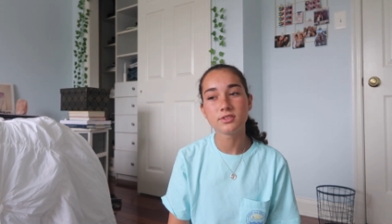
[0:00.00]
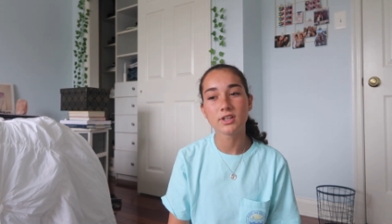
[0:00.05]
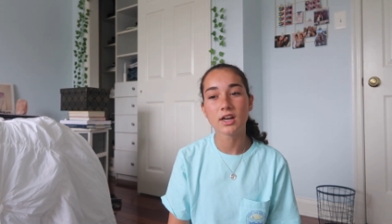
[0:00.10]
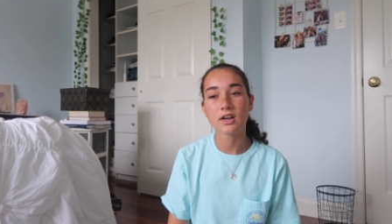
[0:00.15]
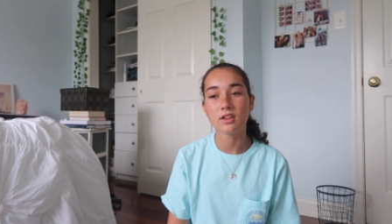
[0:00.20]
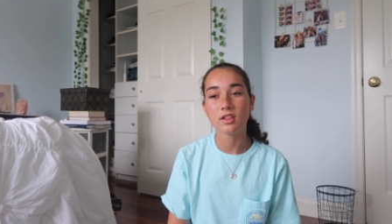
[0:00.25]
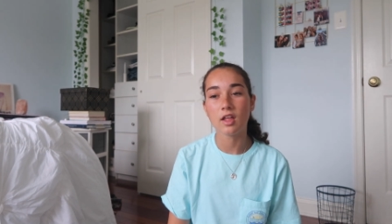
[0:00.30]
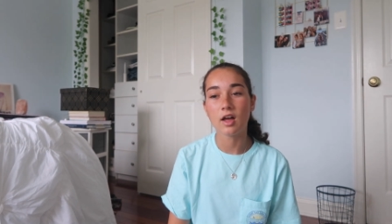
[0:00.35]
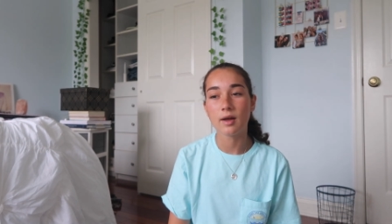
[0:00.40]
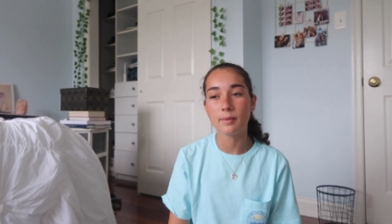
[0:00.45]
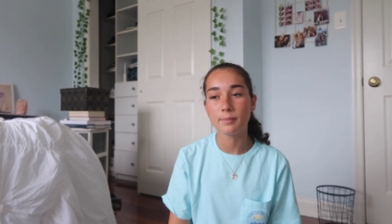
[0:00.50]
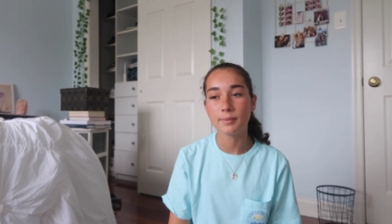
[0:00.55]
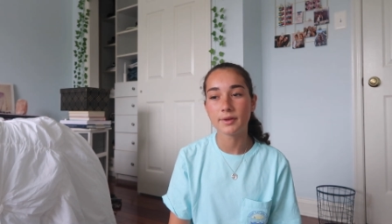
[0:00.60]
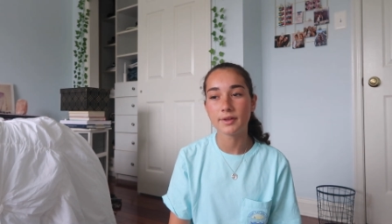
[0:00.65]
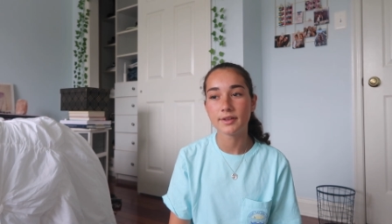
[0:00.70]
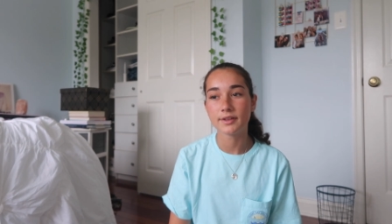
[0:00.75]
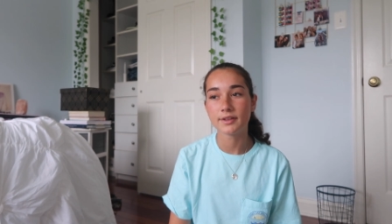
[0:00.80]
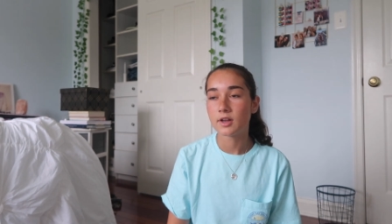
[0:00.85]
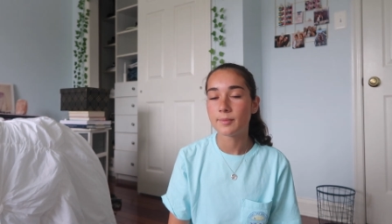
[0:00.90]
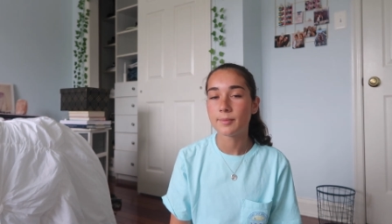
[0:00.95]
Not a lot,
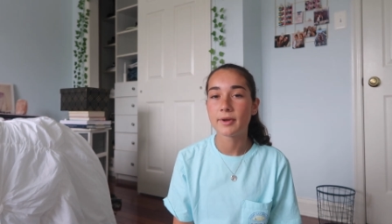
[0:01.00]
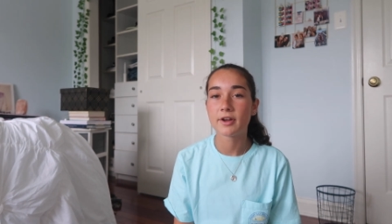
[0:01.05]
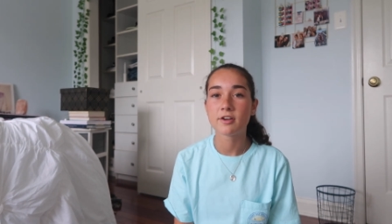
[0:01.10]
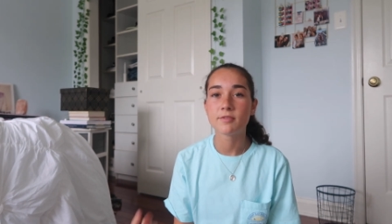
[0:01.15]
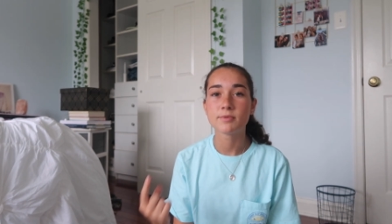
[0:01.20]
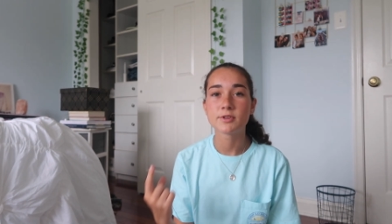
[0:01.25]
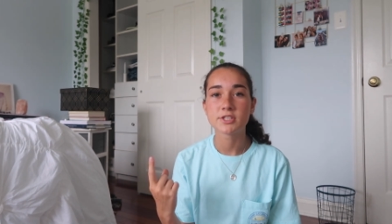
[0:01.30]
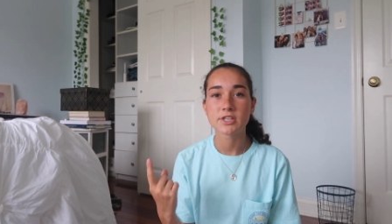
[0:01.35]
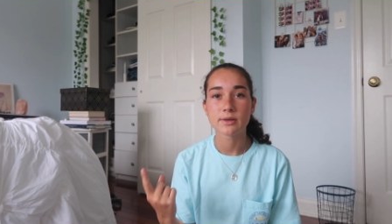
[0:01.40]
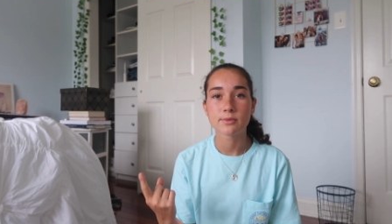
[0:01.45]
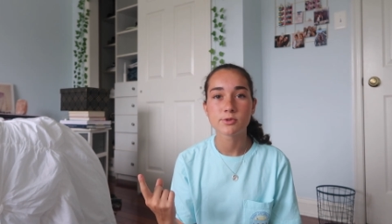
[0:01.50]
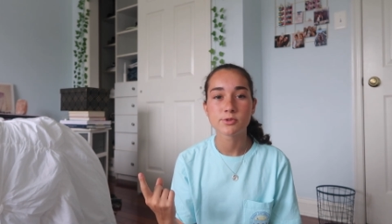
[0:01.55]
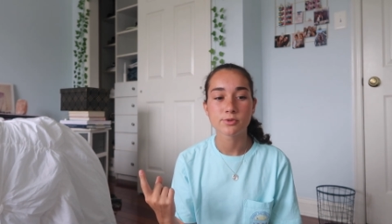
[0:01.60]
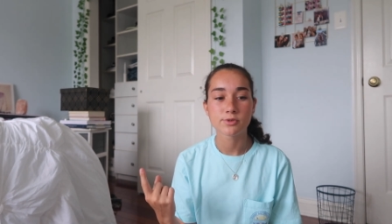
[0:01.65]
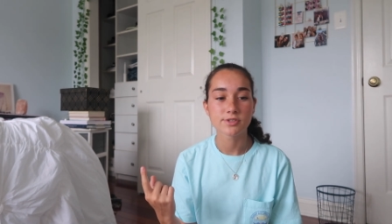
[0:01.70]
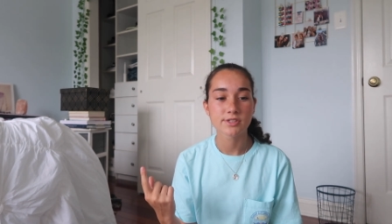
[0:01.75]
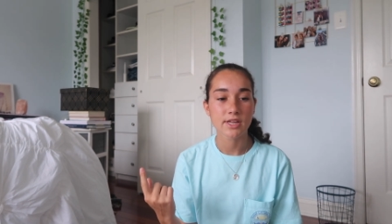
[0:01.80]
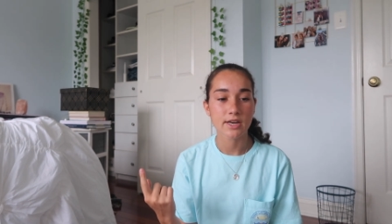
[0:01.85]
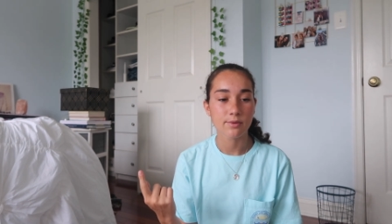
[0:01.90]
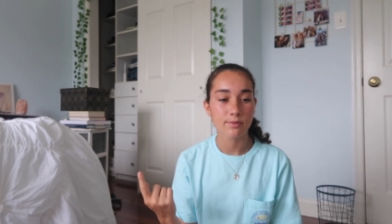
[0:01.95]
but a pair of pajama
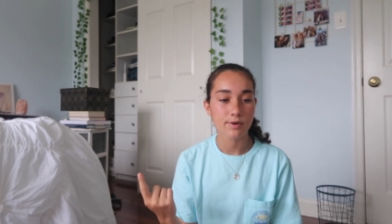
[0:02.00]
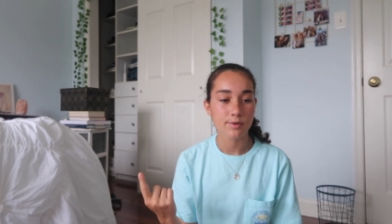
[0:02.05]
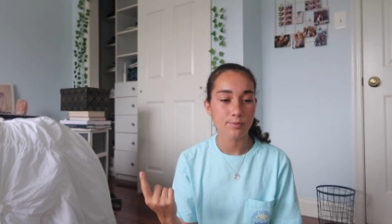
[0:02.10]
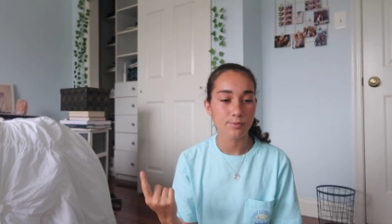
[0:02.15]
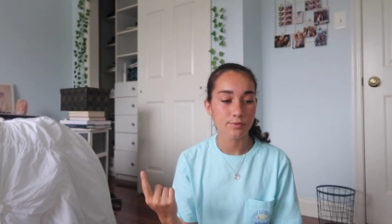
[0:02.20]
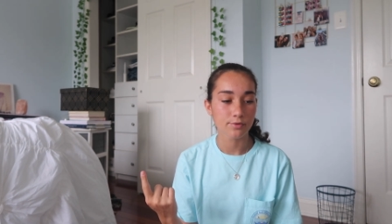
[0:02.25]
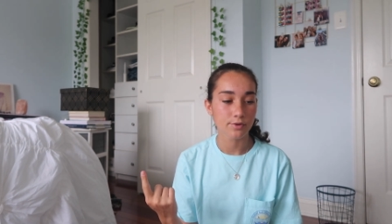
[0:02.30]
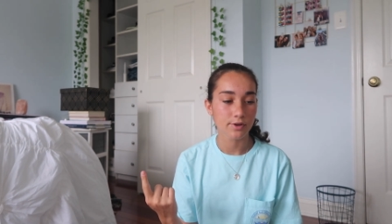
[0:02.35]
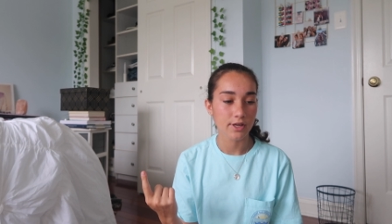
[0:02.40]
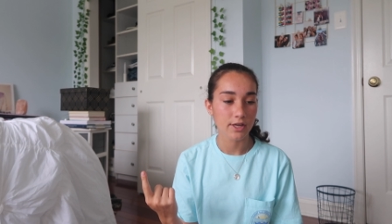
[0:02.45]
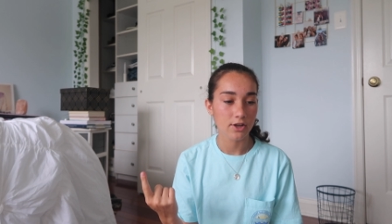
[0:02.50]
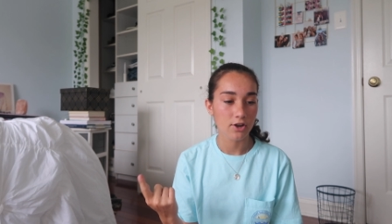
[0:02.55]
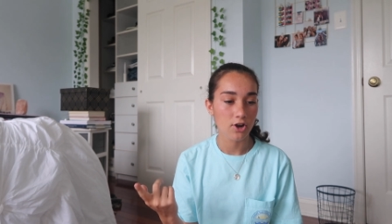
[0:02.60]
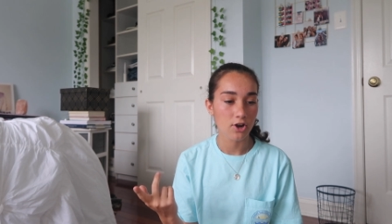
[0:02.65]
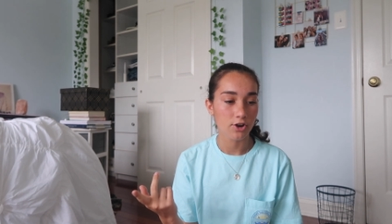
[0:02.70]
shorts that I wanna bring